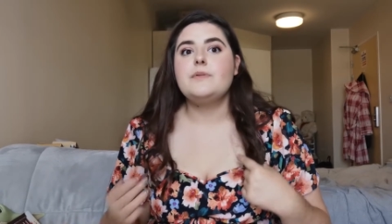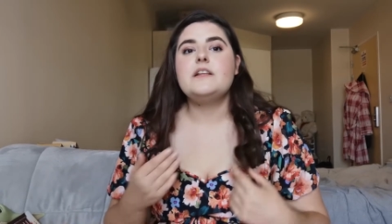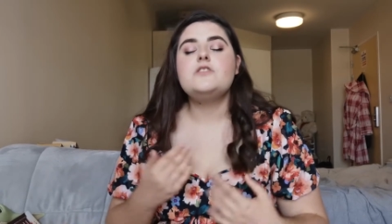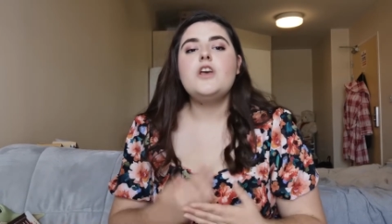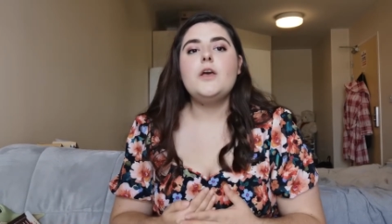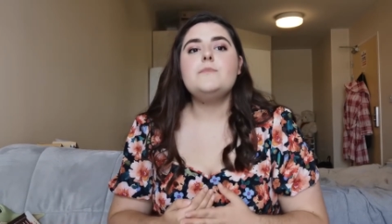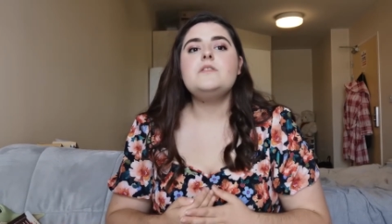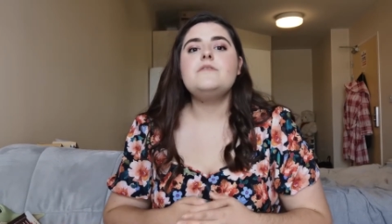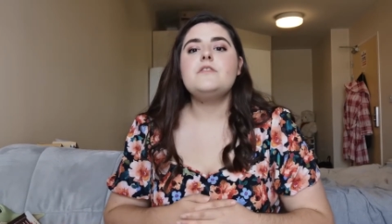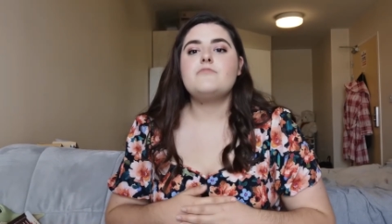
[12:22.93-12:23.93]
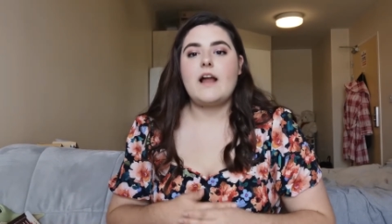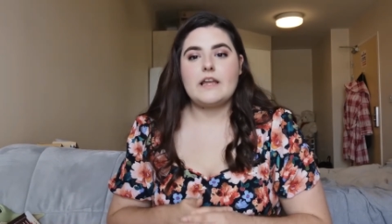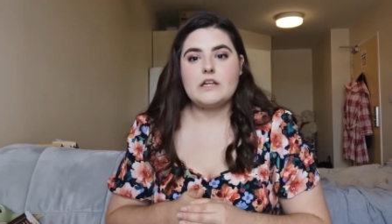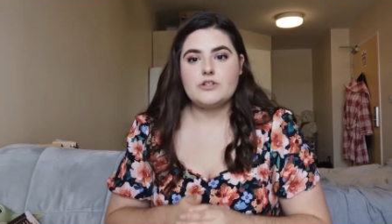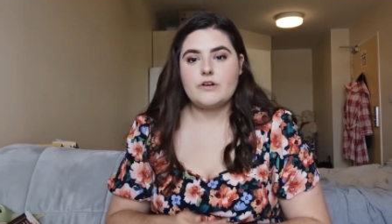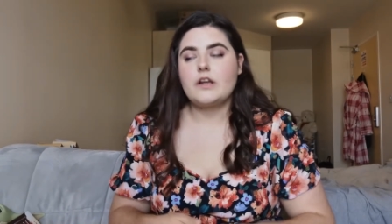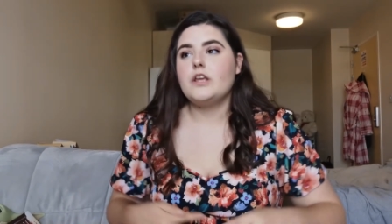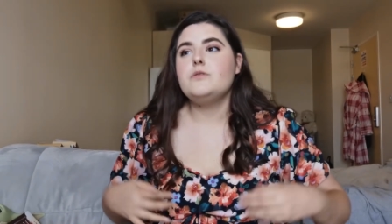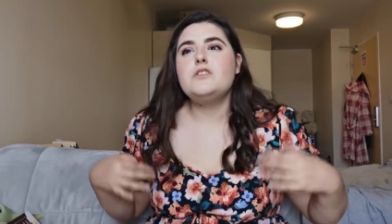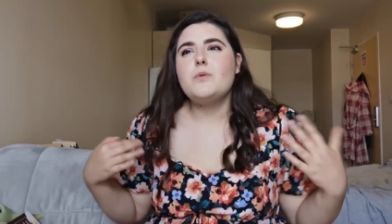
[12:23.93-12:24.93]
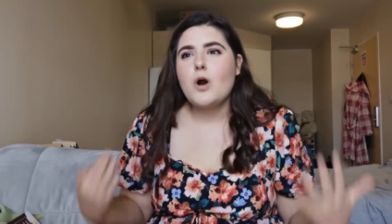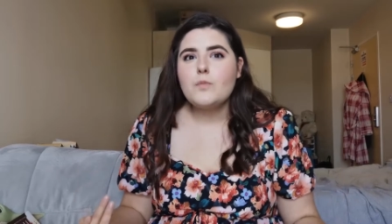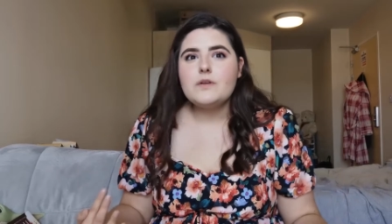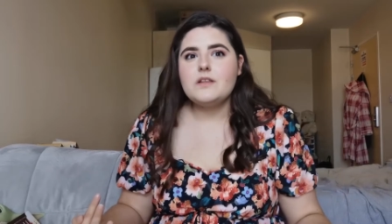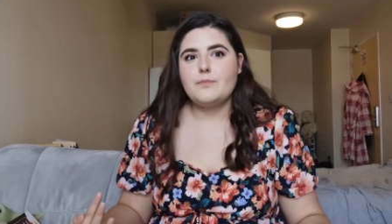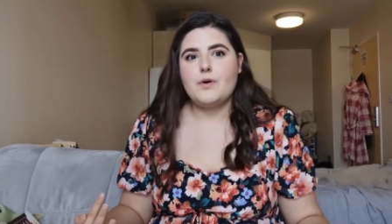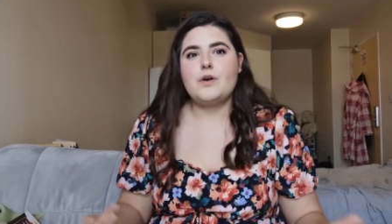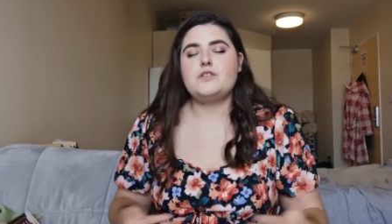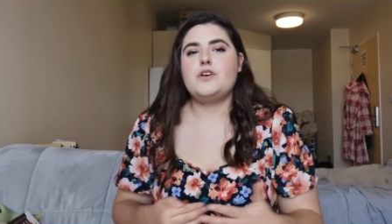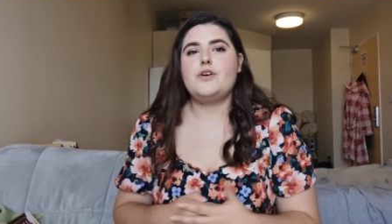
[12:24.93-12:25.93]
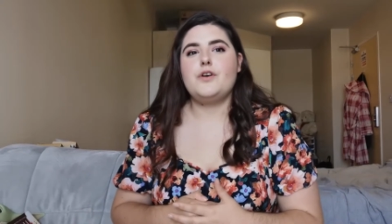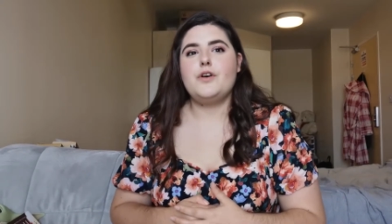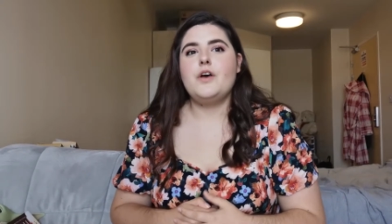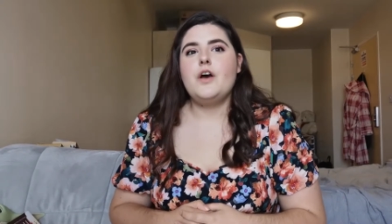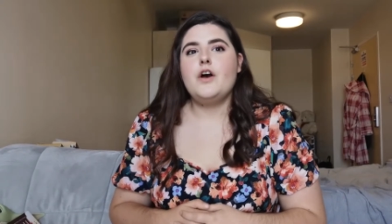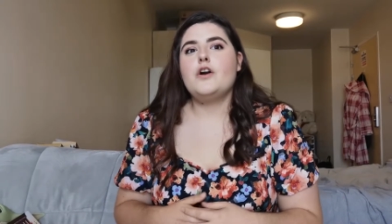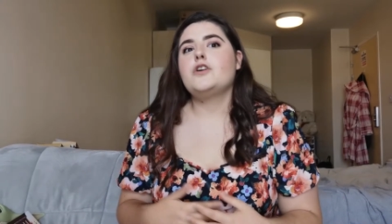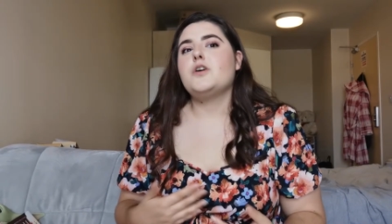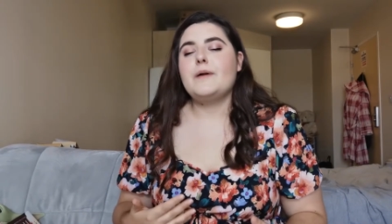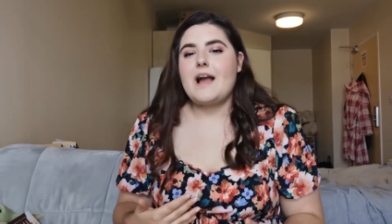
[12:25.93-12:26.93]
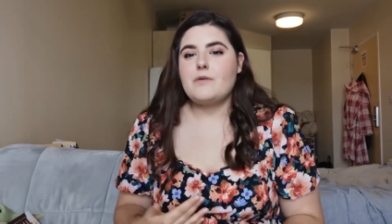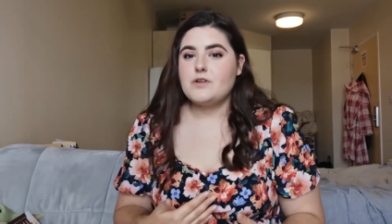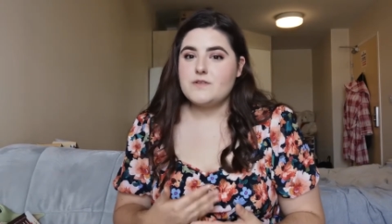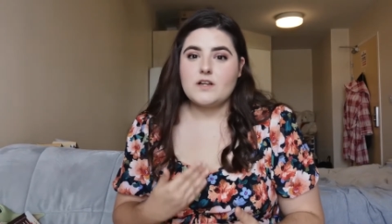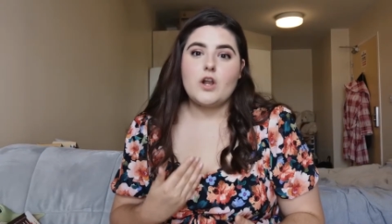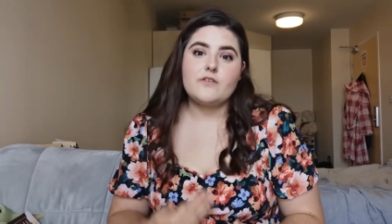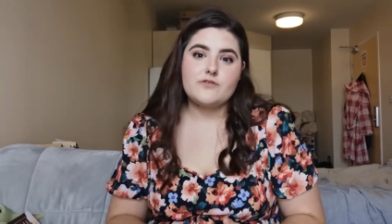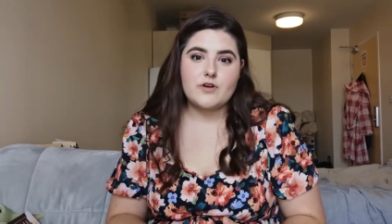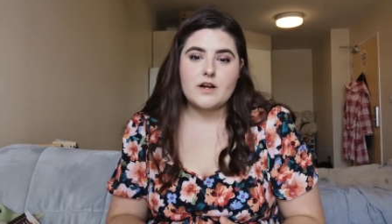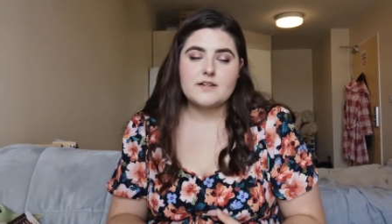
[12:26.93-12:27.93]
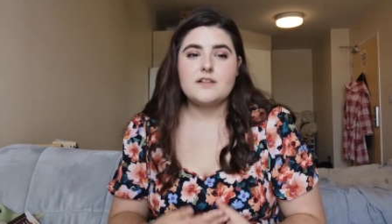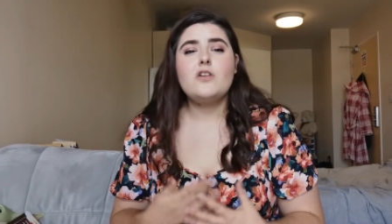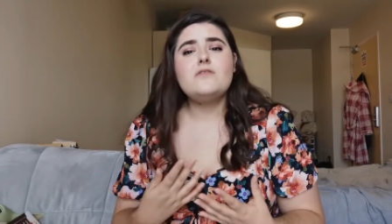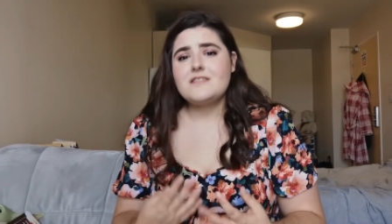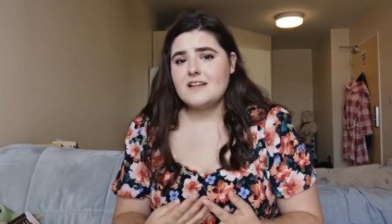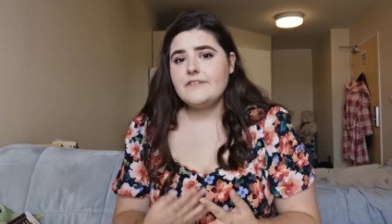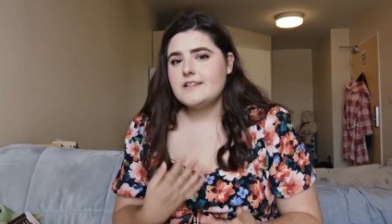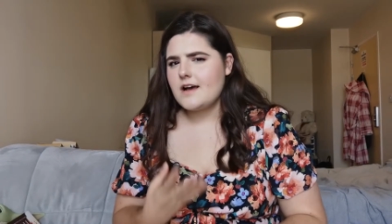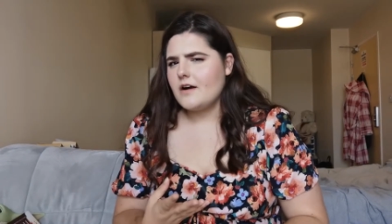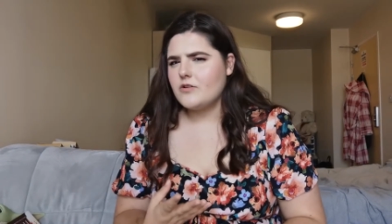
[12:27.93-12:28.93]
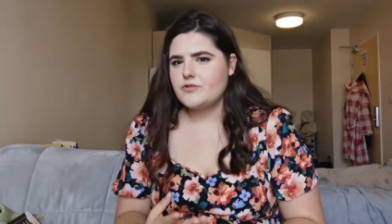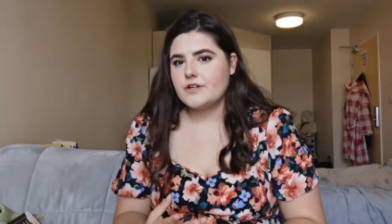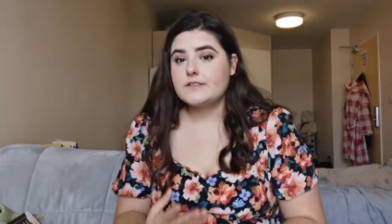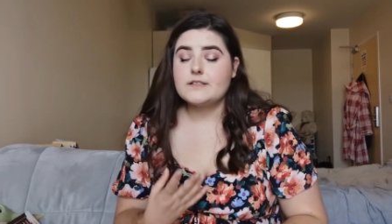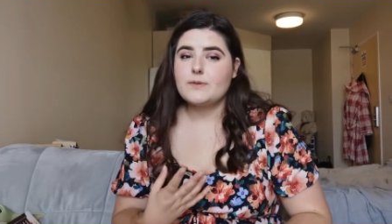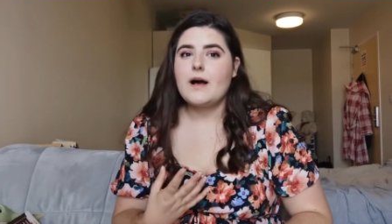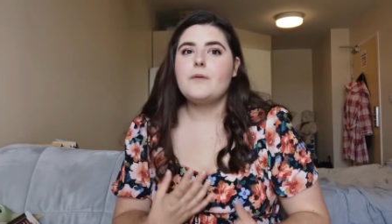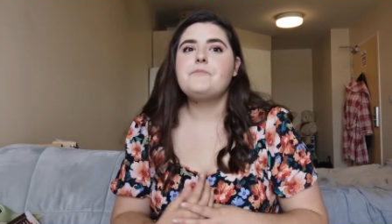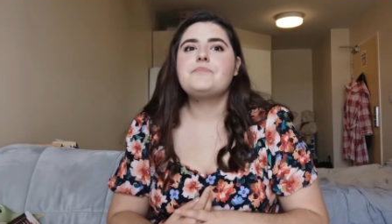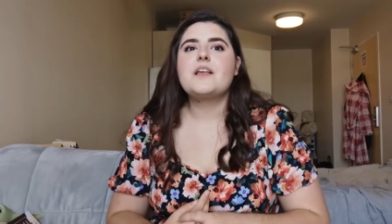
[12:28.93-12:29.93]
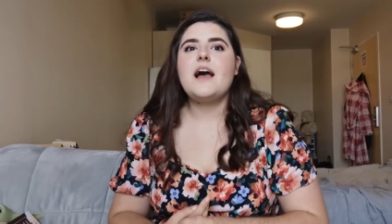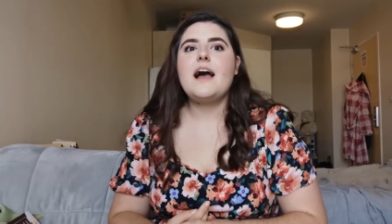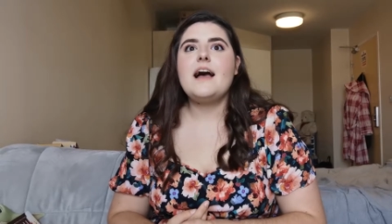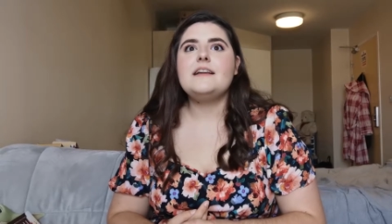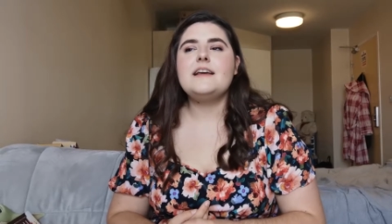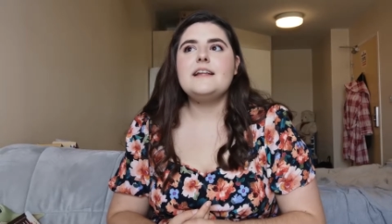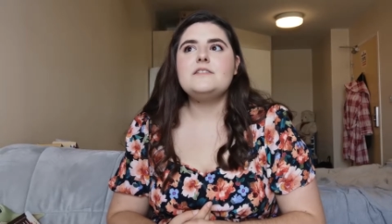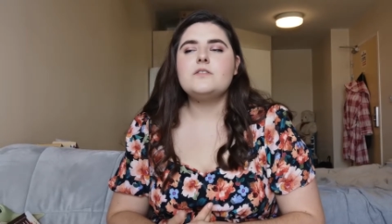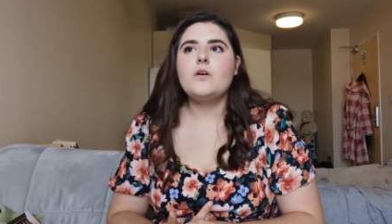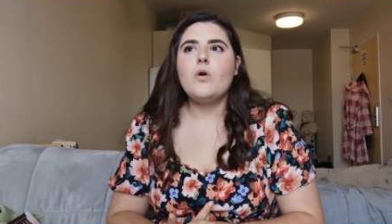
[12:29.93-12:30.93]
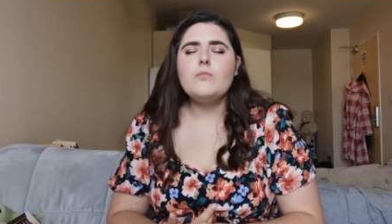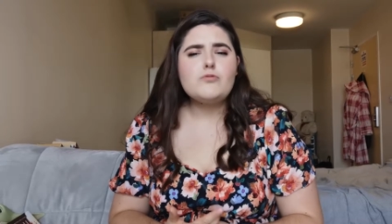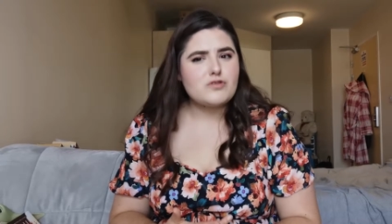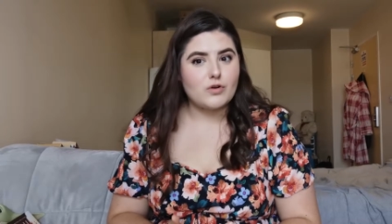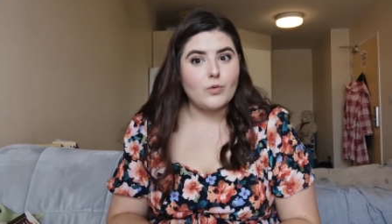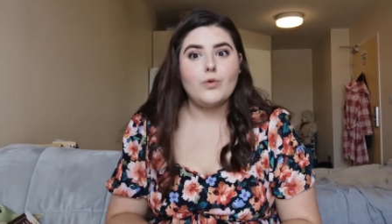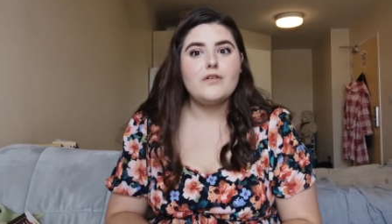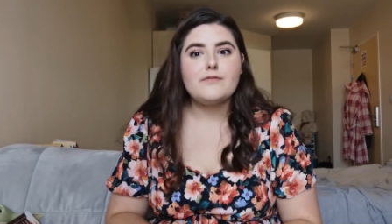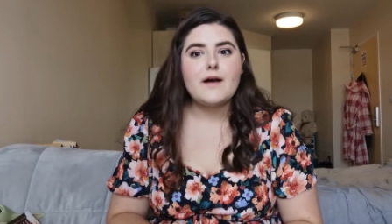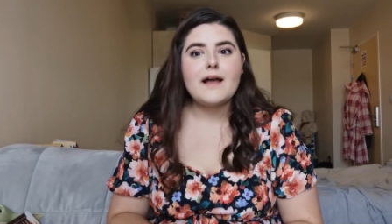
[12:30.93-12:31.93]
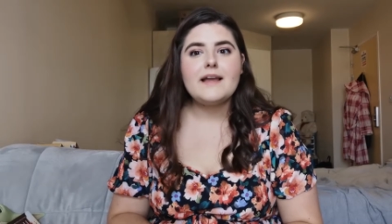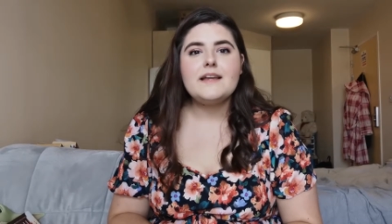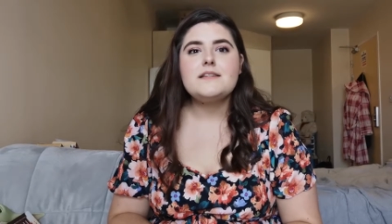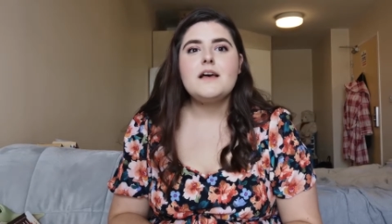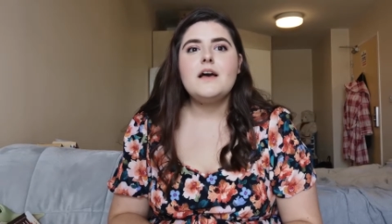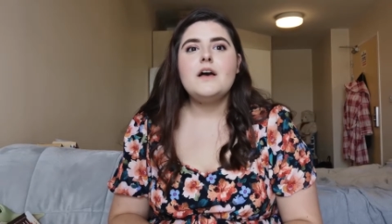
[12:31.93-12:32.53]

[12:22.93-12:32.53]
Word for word: But in terms of the regular drug use, you open the book to her going out and using a lot of drugs, and a lot of serious hardcore drugs as well, and it's almost glorified.